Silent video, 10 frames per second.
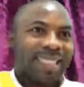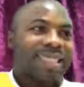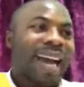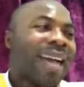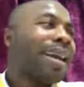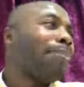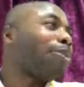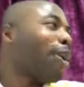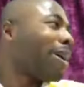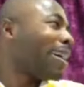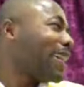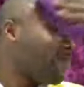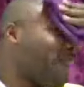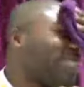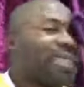I am talking
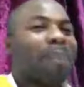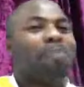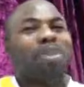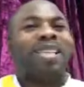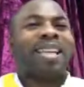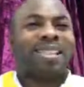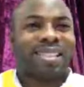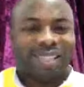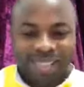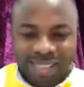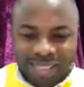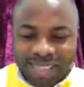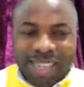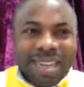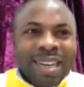about the presence. Amen.